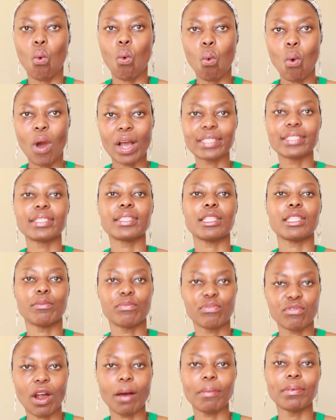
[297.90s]
what the
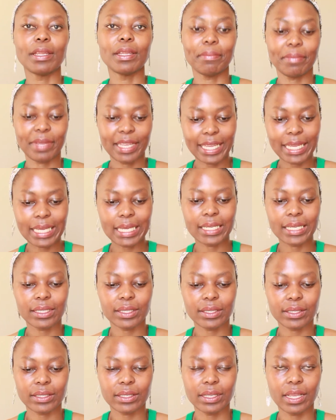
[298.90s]
problem
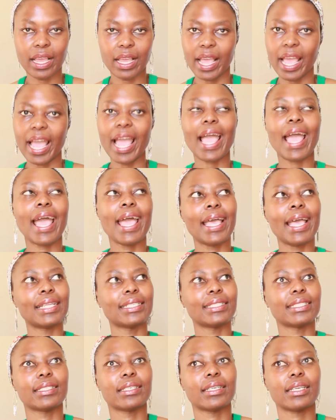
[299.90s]
is.
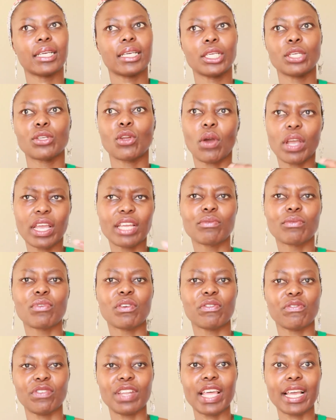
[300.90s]
and in
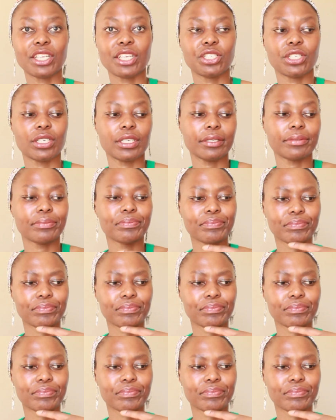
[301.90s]
reflection,